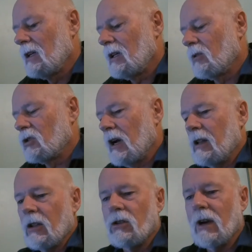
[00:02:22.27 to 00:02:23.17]

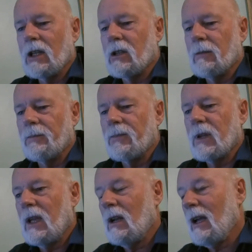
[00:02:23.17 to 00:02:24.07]
demonstrating the interaction.
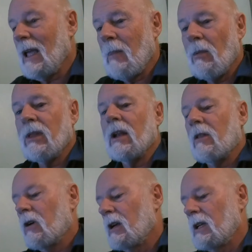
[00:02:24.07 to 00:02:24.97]
And I came up with
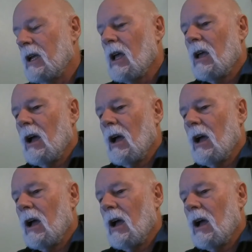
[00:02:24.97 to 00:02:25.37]
another idea.